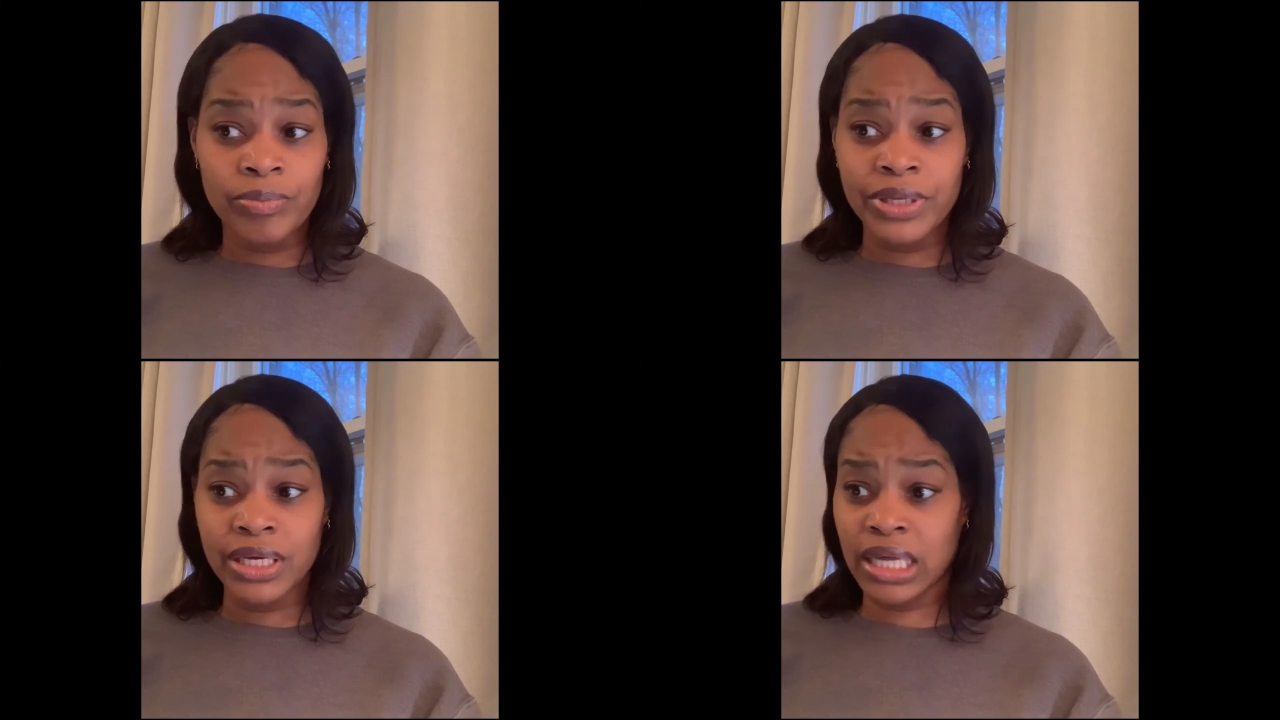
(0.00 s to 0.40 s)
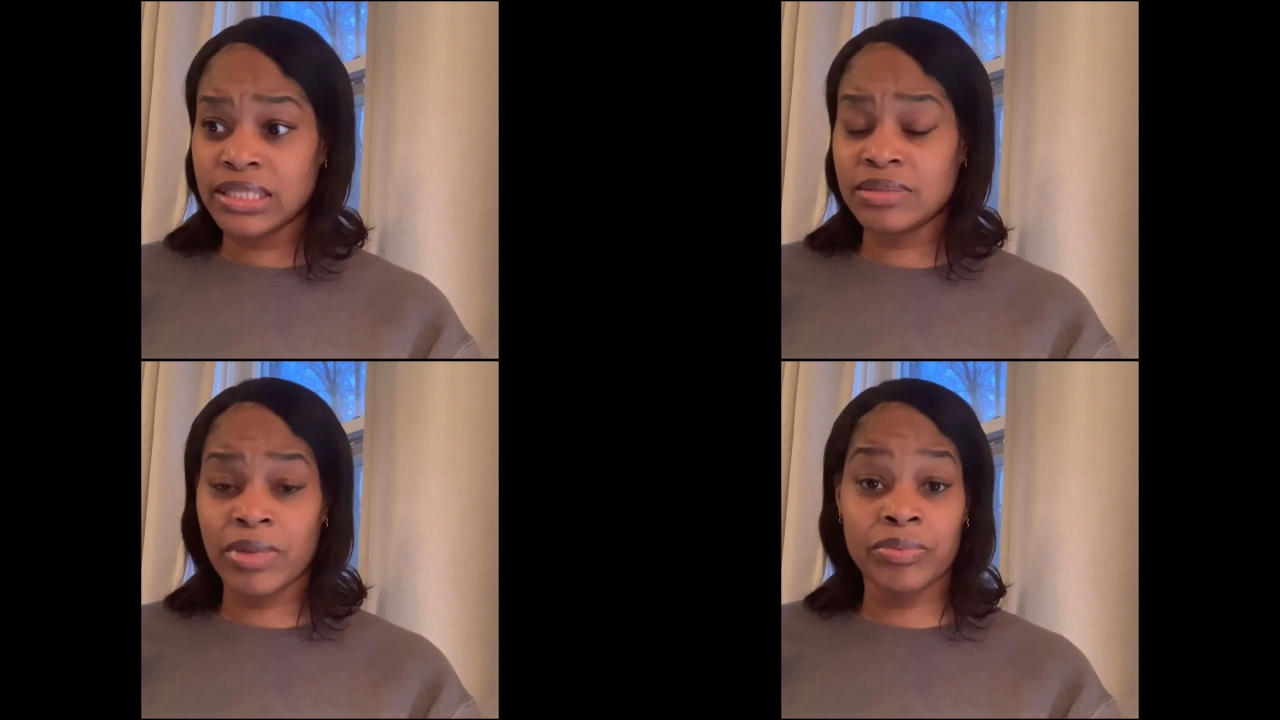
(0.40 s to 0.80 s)

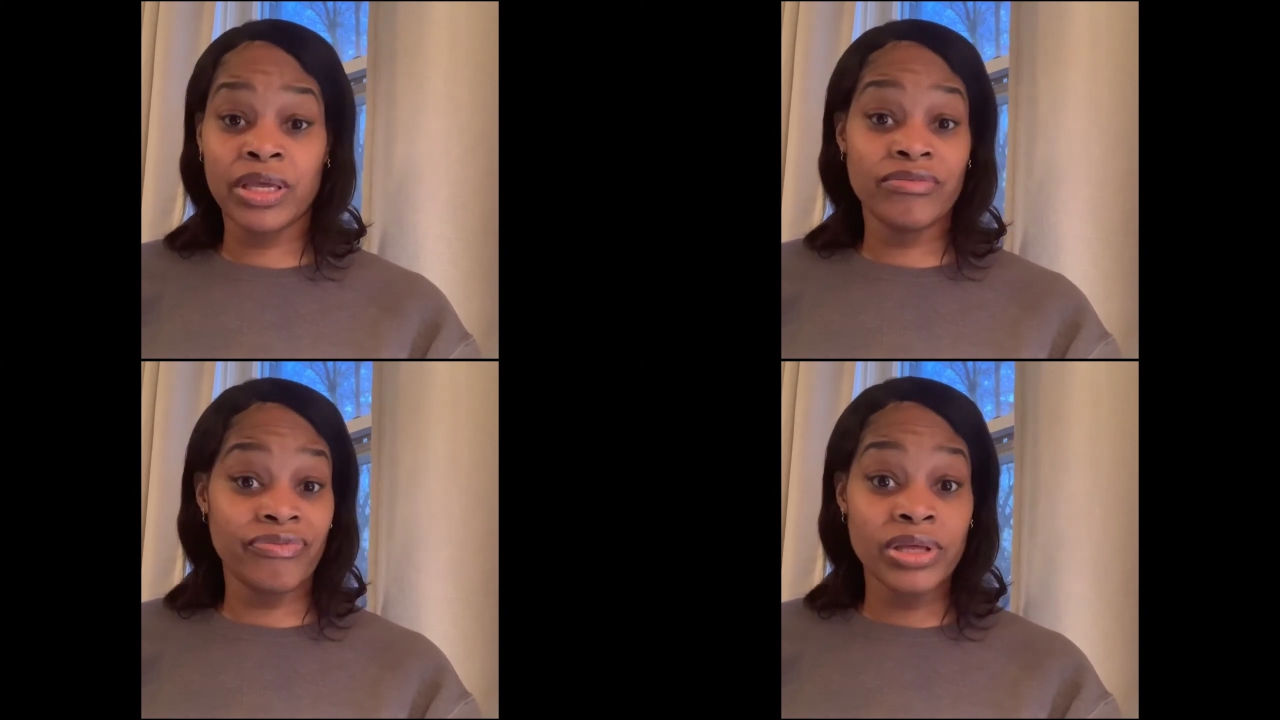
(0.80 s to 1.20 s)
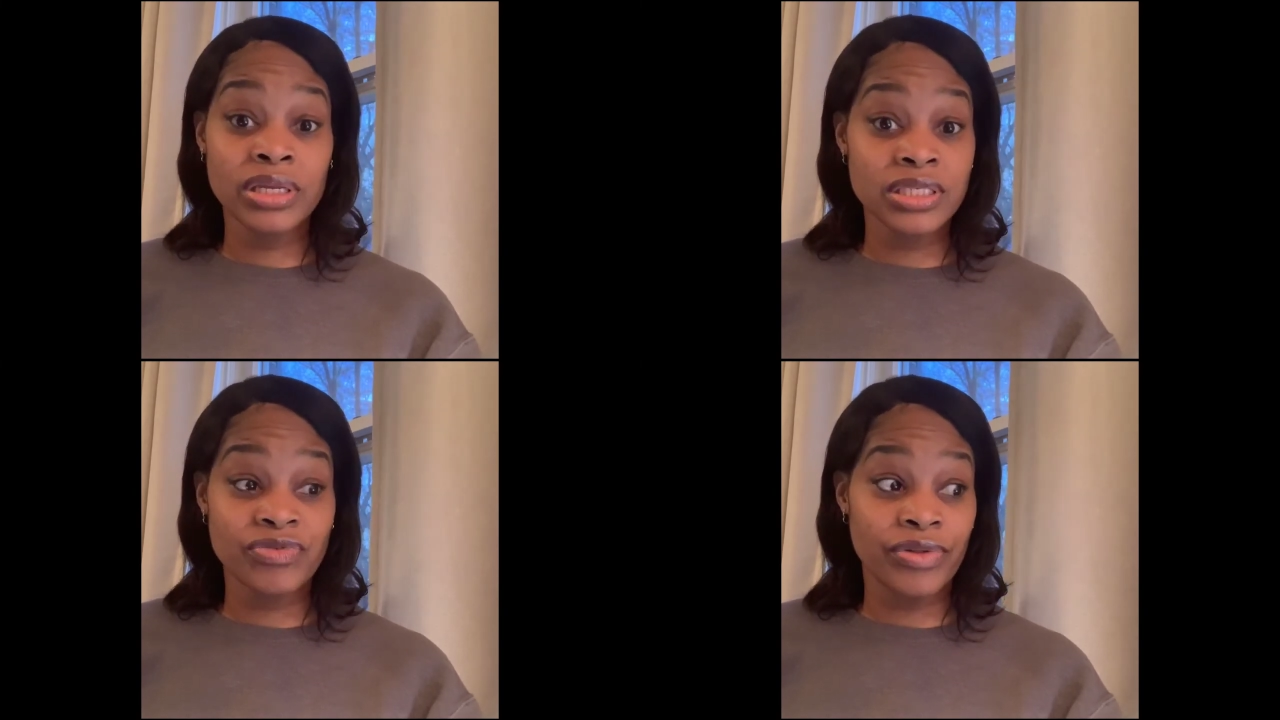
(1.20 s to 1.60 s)
because I'm getting
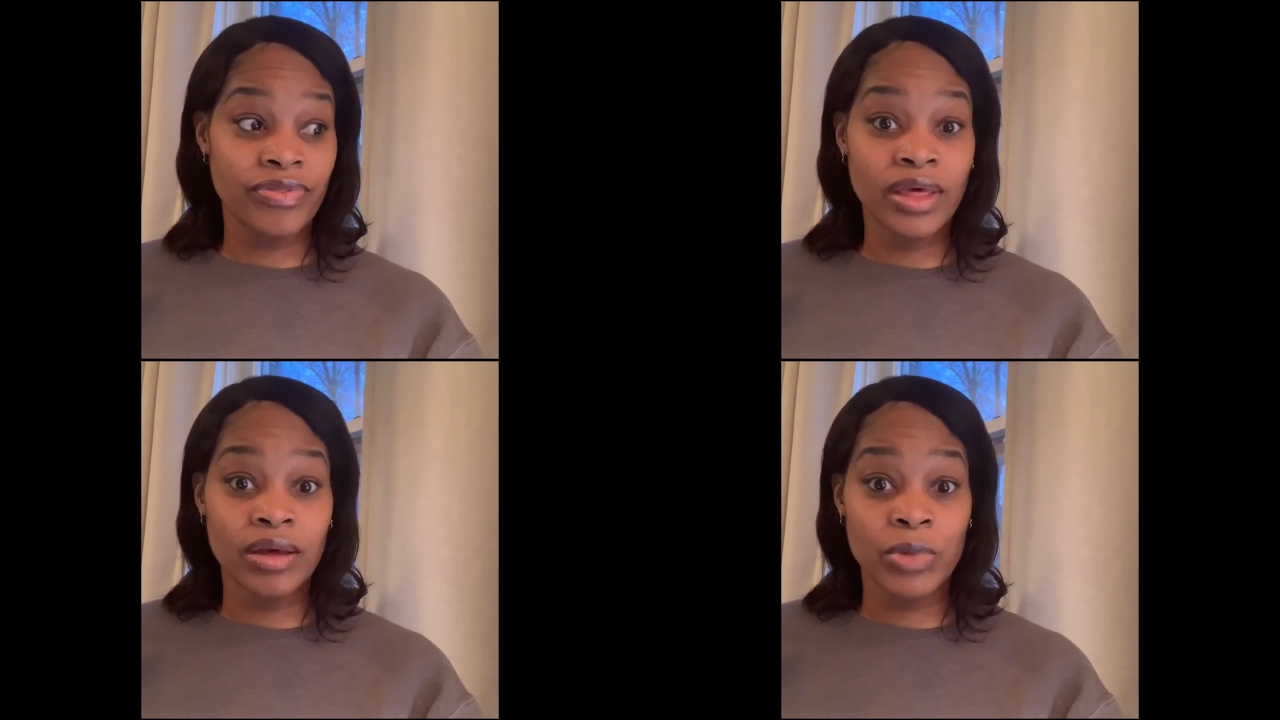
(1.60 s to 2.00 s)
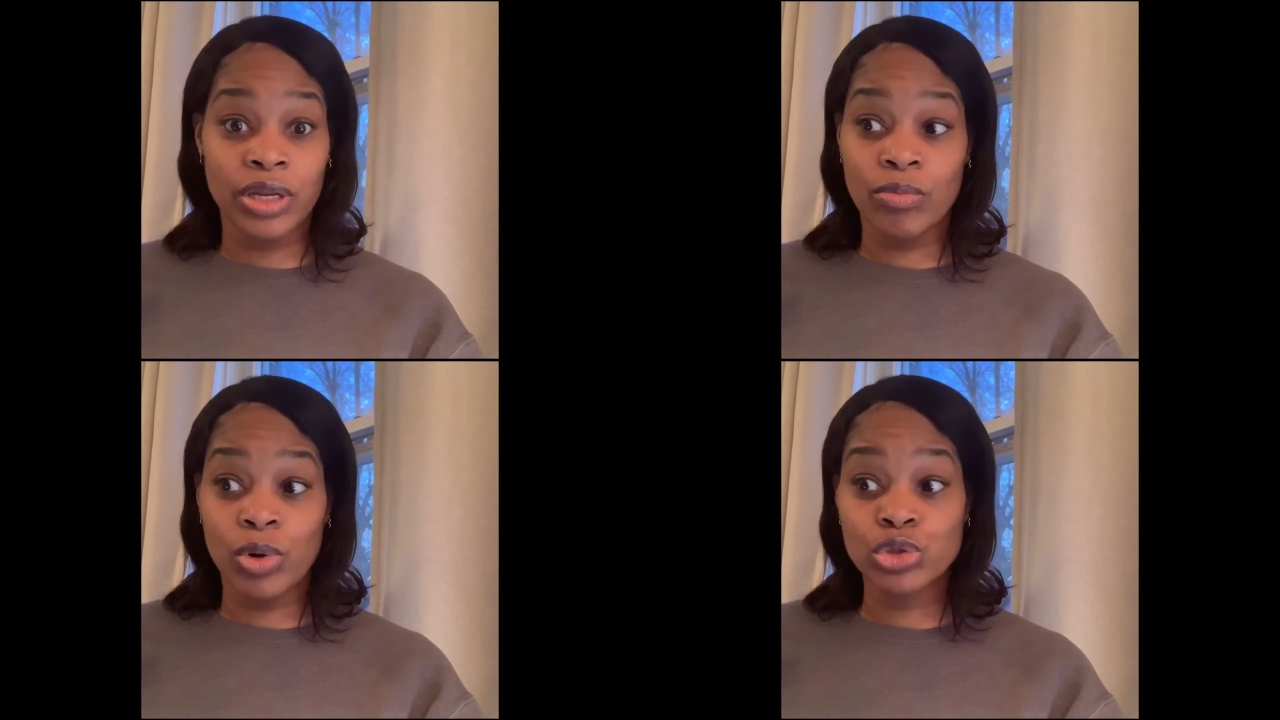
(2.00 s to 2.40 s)
feelings for them and
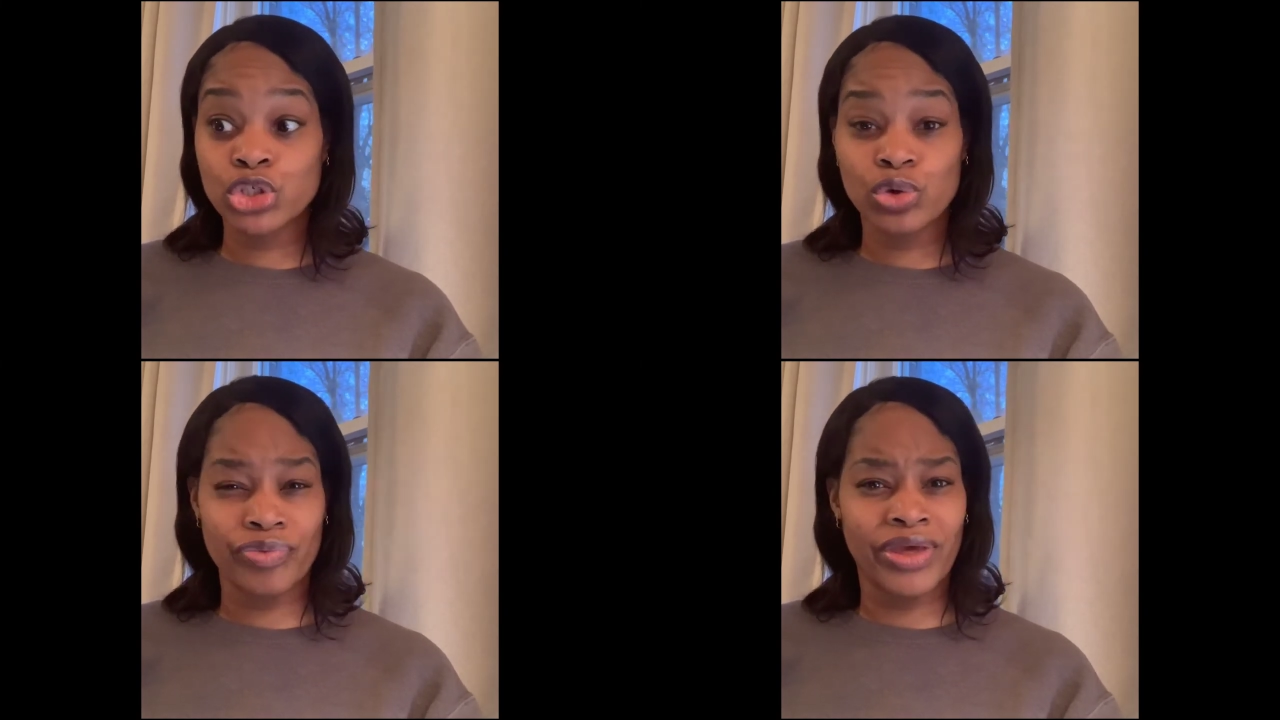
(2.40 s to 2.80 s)
emotional,